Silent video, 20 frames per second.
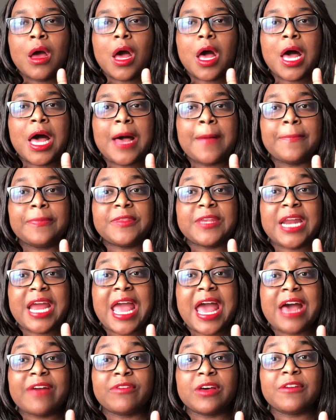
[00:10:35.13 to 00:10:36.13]
um, then I
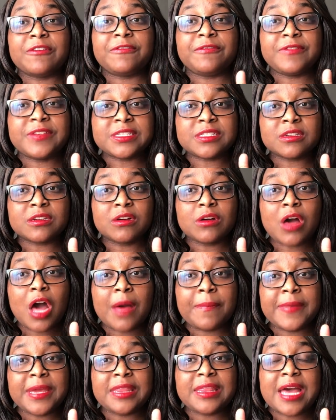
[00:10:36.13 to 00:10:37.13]
have a physical
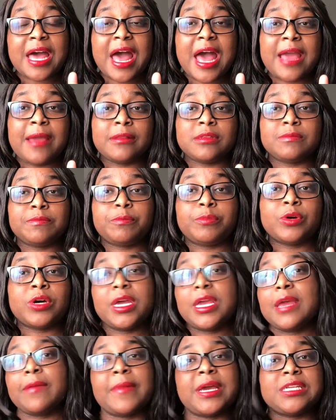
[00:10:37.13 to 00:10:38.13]
copy that I
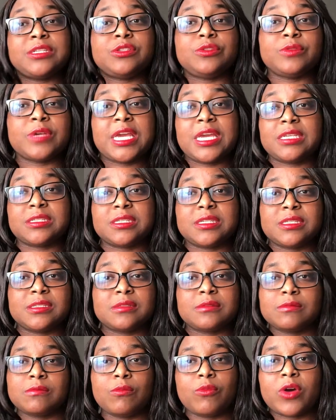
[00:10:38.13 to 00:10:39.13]
put in my
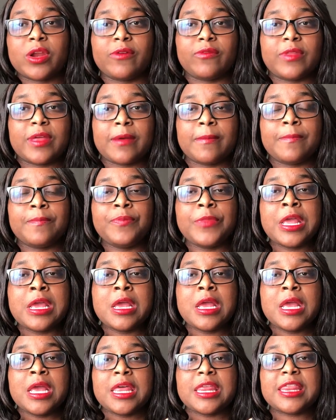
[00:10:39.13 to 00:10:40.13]
suitcases, one of them.
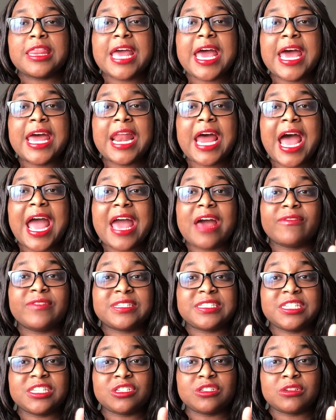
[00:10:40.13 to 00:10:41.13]
Then I have a
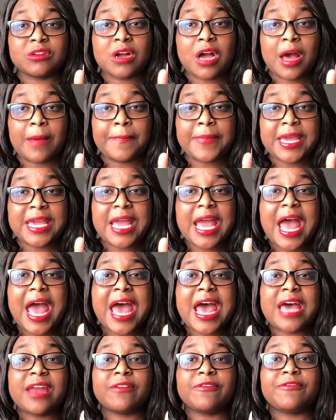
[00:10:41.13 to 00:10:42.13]
digital copy.
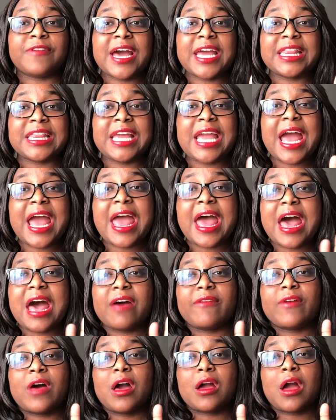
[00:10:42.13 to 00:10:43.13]
And finally, I
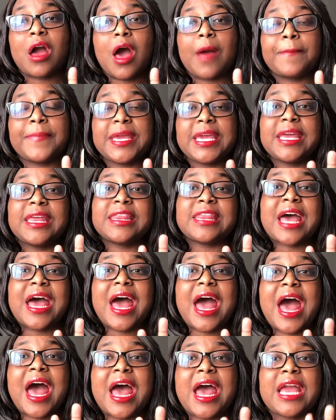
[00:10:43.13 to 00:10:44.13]
have a copy
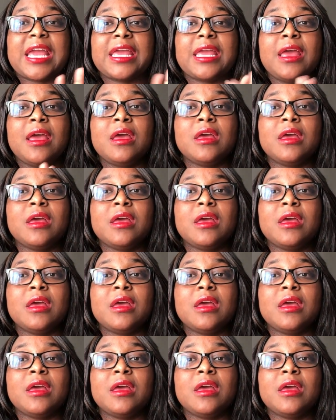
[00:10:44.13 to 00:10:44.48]
that I